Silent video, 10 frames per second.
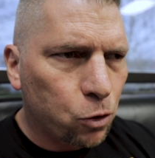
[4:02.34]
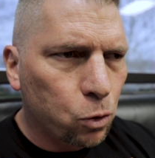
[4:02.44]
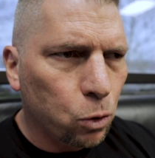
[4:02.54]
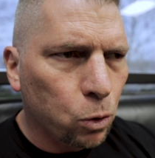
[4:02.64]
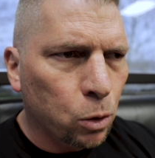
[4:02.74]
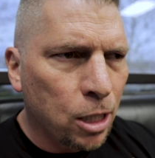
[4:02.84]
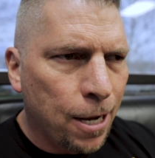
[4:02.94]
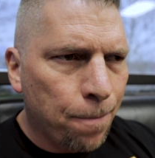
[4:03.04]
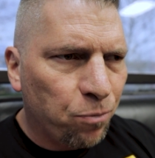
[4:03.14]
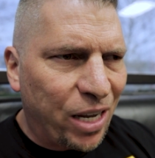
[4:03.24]
school,
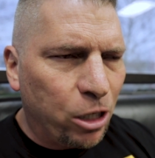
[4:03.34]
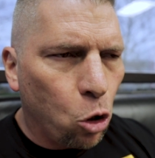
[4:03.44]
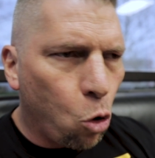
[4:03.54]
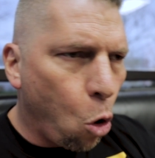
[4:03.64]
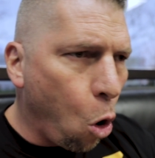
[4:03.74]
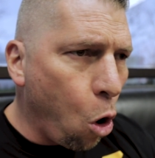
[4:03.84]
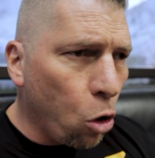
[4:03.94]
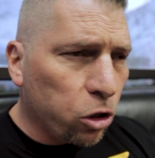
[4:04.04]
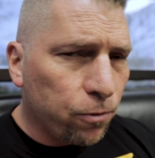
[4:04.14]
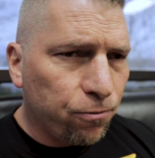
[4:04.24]
they know
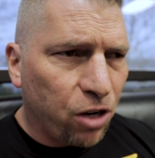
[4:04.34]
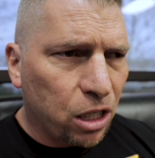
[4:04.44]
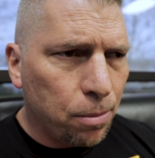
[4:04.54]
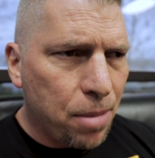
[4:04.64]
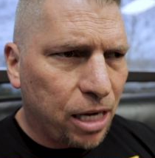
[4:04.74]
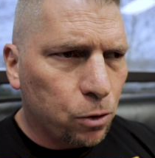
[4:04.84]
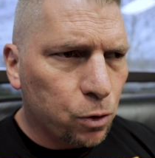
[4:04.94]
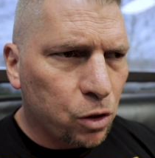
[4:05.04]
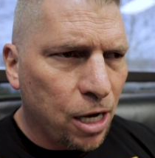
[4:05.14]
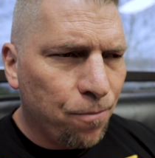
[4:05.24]
all the
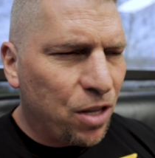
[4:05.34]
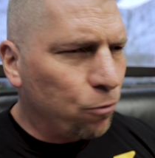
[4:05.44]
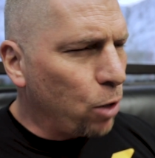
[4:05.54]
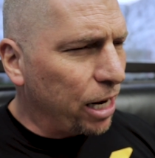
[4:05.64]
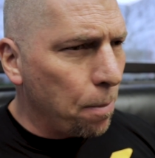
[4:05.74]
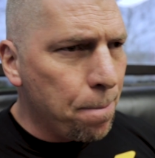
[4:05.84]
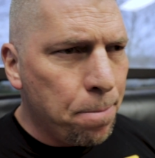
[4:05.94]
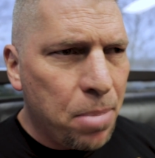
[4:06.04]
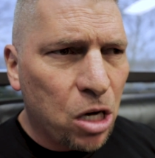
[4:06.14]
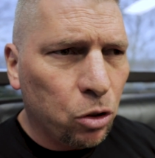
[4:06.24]
fundamentals. They've ran a
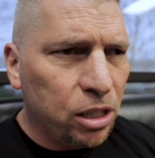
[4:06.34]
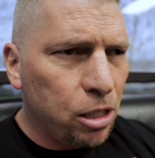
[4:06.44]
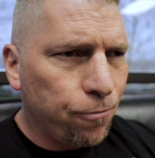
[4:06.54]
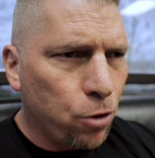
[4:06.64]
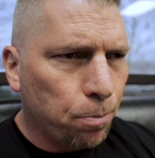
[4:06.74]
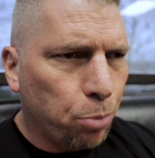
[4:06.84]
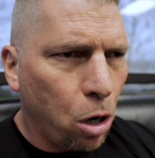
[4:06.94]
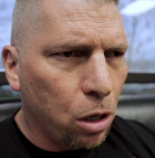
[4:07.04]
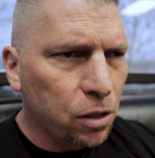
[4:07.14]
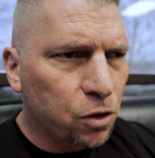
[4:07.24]
million different
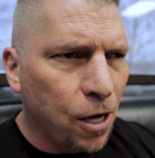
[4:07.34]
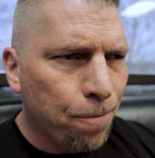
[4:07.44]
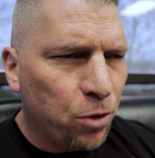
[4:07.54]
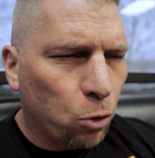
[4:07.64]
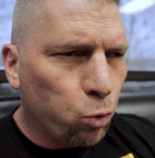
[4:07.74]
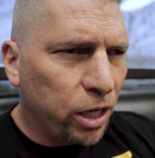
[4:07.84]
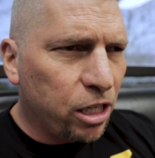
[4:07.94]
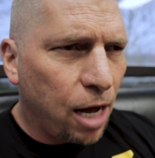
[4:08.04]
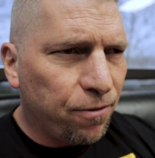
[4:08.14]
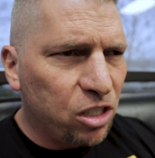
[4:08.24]
parts. They're
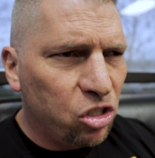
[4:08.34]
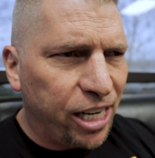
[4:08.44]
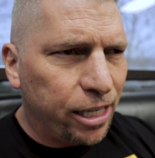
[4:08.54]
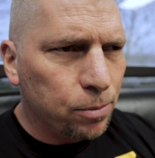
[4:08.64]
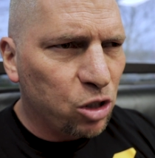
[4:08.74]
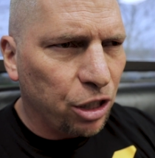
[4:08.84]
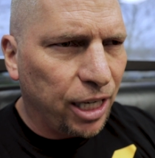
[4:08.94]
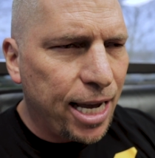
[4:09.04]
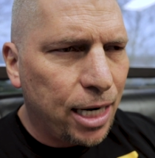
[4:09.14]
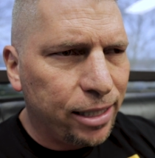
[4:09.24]
running off of datums. They're
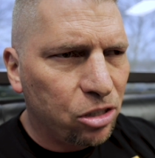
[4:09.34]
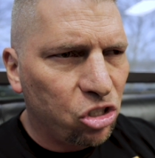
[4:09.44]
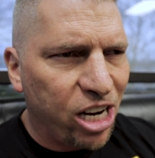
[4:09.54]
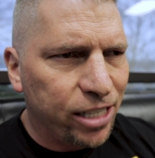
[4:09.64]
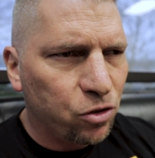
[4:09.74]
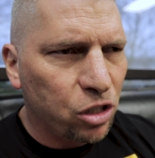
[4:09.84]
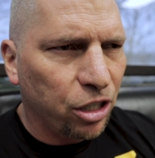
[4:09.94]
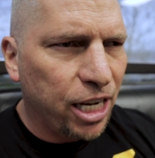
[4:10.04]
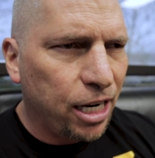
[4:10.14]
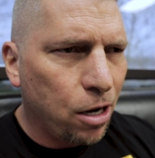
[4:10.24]
hitting tents.
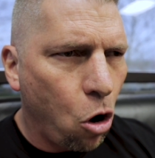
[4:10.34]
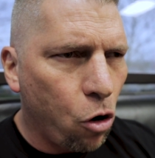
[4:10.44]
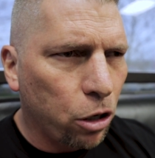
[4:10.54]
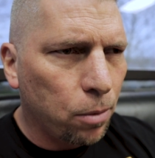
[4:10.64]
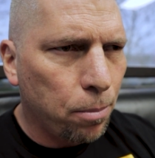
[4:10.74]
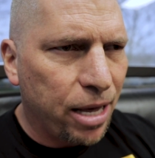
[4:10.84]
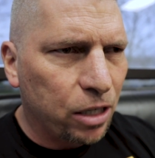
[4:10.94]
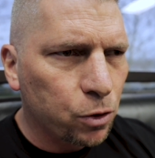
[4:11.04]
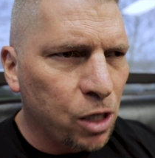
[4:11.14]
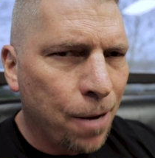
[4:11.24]
They're hitting hard
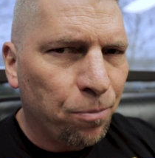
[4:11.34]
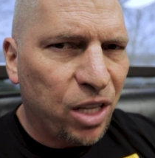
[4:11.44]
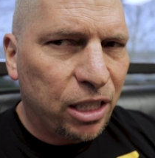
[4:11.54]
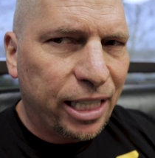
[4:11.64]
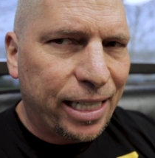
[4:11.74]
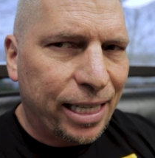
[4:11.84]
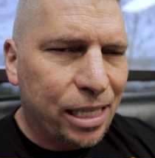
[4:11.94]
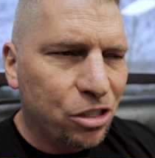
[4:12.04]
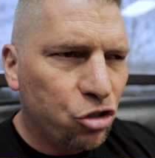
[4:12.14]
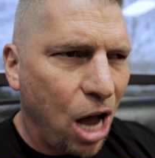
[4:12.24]
metals, and they can
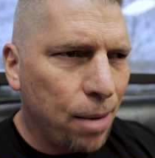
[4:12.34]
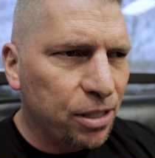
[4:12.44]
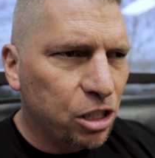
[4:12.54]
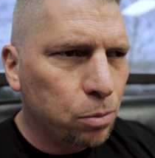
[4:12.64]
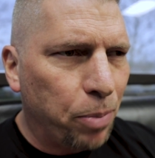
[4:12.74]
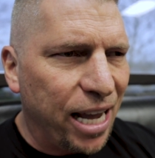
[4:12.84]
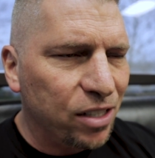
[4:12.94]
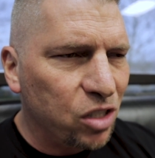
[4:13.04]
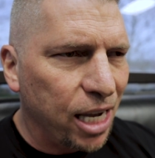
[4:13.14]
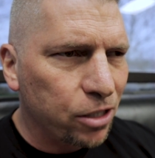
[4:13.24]
get a job at
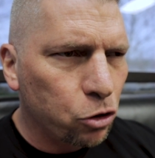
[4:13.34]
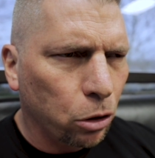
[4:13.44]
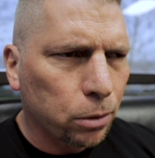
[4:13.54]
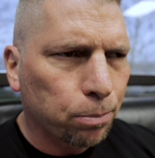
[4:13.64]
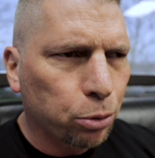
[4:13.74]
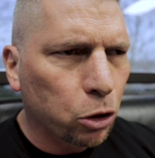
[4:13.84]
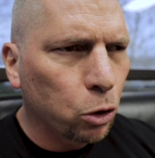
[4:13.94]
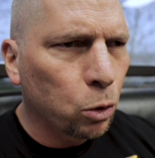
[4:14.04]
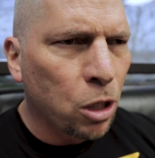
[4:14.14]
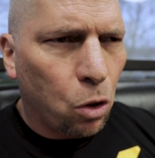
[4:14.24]
SpaceX or
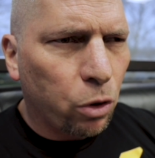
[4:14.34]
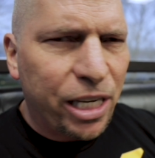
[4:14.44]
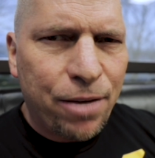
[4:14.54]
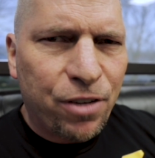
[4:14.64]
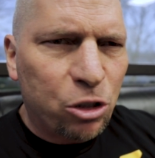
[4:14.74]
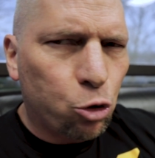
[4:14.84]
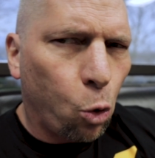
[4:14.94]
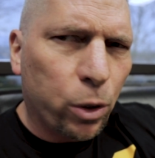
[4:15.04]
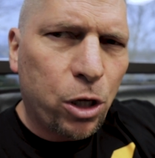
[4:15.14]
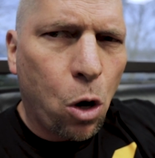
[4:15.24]
Blue or even
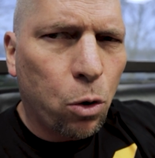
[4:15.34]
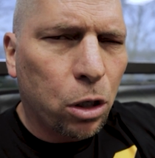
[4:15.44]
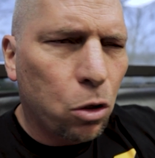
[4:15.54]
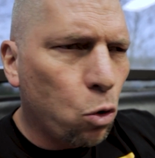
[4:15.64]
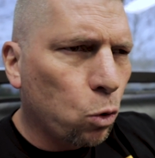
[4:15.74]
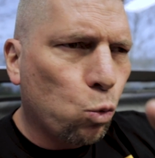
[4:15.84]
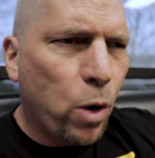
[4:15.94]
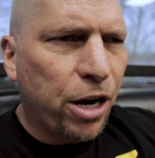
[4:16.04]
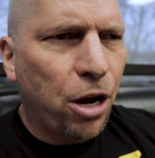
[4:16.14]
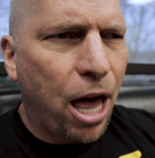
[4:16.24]
Toyota or
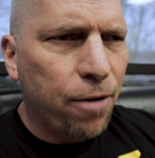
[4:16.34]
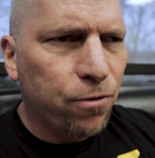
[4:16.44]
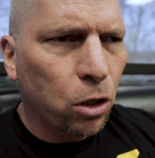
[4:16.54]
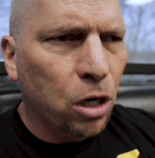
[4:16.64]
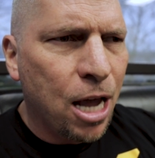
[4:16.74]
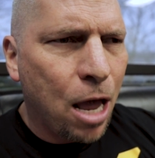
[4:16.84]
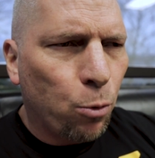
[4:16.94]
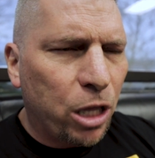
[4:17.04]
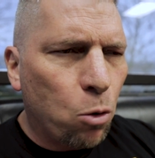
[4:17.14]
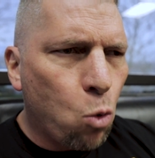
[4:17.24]
wherever.
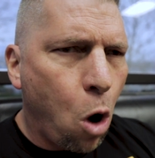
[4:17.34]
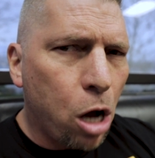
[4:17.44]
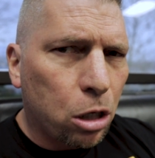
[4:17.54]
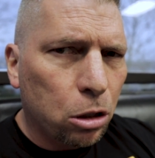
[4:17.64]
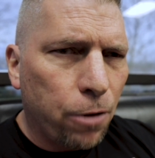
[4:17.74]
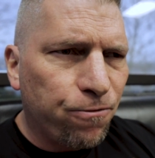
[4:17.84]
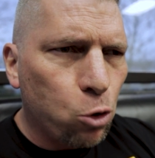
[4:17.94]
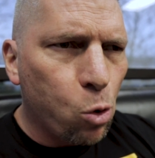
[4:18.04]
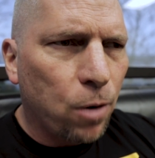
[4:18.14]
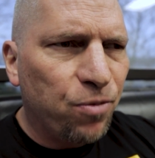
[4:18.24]
And when they walk on the
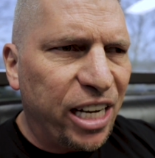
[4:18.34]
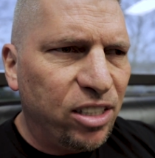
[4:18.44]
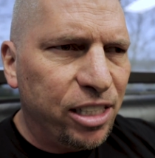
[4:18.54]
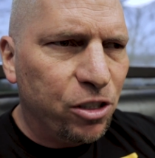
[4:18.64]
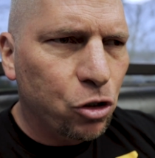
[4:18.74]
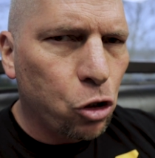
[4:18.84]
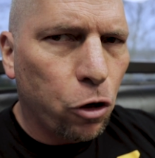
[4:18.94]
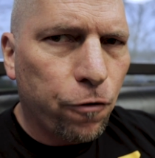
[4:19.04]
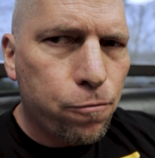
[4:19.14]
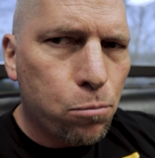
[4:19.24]
floor, they
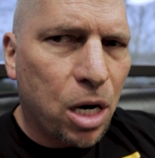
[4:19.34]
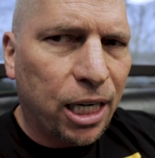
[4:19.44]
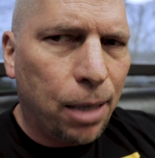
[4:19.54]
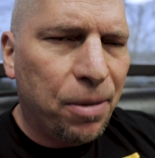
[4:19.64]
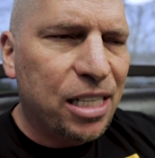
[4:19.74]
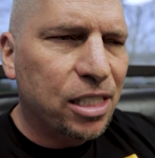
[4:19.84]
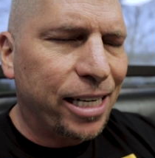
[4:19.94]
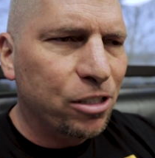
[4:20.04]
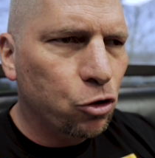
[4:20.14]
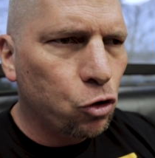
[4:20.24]
deserve money because they
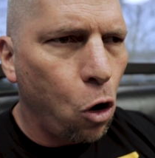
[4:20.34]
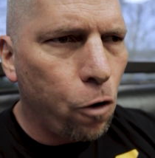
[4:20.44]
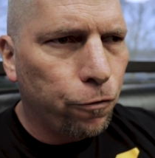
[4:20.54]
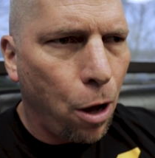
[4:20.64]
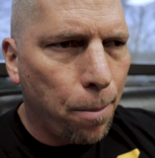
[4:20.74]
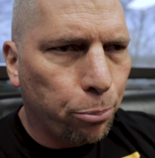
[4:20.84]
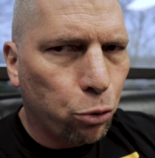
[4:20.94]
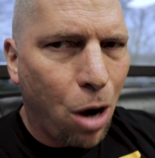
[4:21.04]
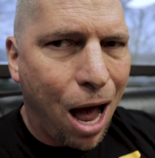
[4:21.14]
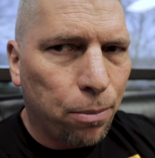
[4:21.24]
can solve
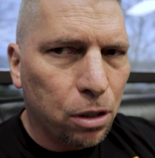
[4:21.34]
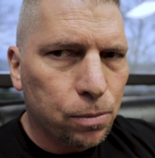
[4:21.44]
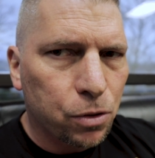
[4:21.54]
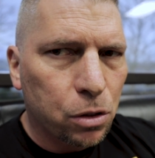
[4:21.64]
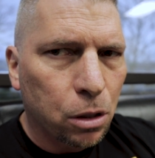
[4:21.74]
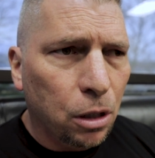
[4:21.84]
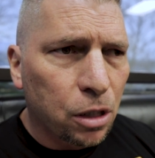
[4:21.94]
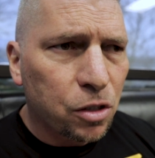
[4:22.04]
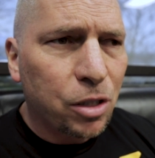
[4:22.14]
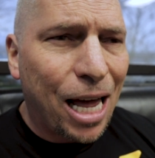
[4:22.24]
problems.
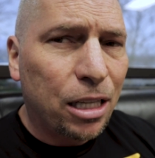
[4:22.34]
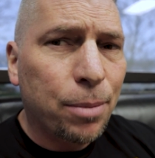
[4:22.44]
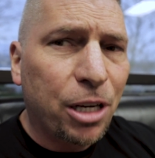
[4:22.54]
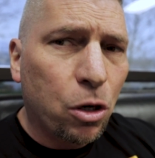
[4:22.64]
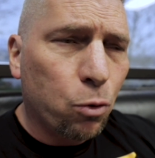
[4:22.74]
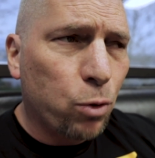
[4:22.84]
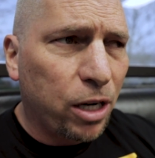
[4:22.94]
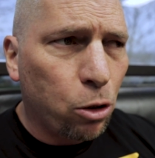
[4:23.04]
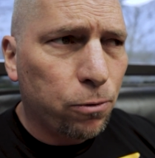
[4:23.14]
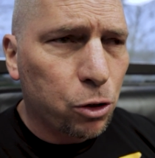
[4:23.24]
So now let me go
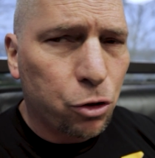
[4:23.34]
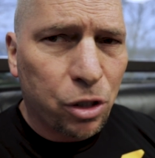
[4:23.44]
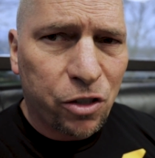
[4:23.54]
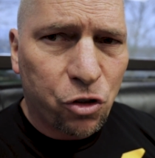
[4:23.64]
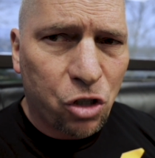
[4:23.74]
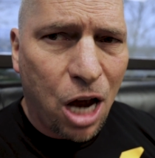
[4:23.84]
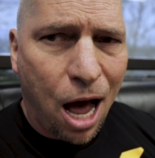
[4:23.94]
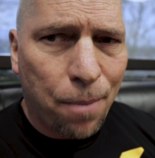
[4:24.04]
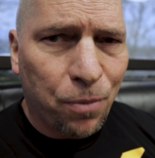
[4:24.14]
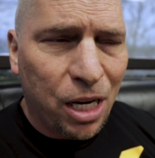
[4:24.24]
run over to the
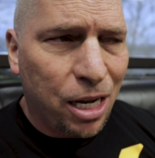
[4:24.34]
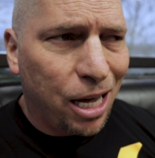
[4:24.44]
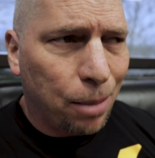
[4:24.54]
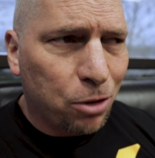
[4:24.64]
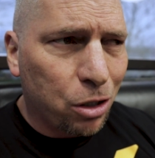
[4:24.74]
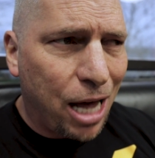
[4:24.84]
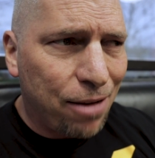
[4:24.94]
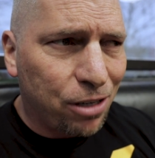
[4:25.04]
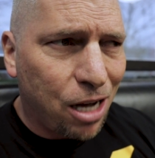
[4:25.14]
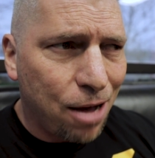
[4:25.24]
shop. I'm gonna
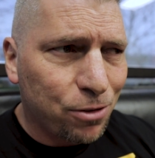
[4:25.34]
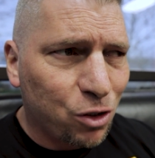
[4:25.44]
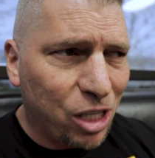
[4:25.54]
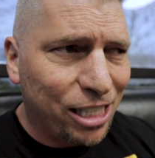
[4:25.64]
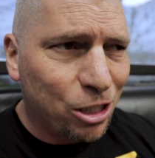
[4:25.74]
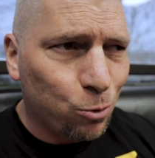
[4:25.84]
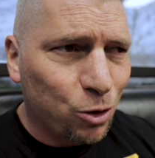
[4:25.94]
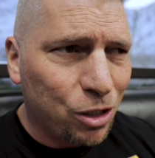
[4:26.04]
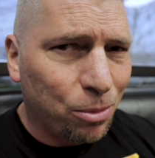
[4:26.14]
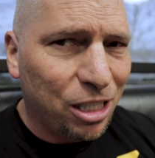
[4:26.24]
have a conversation
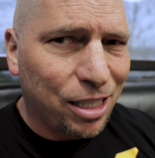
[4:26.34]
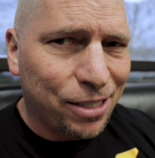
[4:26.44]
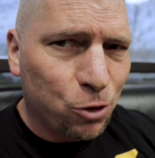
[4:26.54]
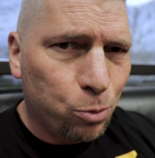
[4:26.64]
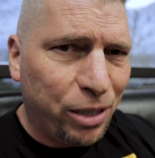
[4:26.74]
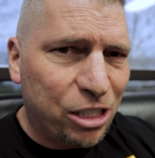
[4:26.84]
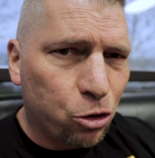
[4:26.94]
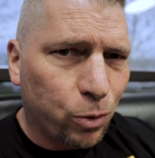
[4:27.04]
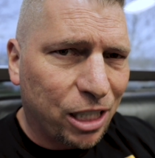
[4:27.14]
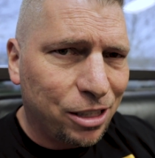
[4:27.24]
with somebody that can speak
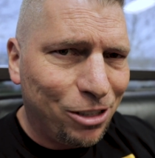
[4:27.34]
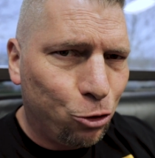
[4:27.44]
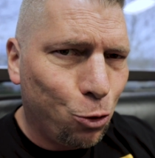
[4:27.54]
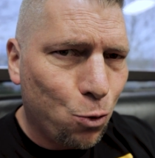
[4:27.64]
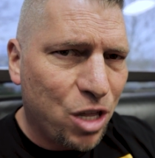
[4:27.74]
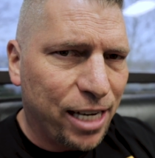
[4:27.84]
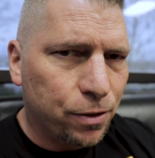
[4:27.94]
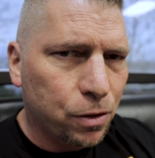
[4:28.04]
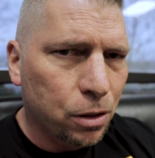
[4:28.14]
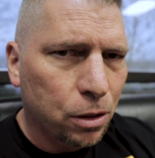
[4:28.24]
directly to this.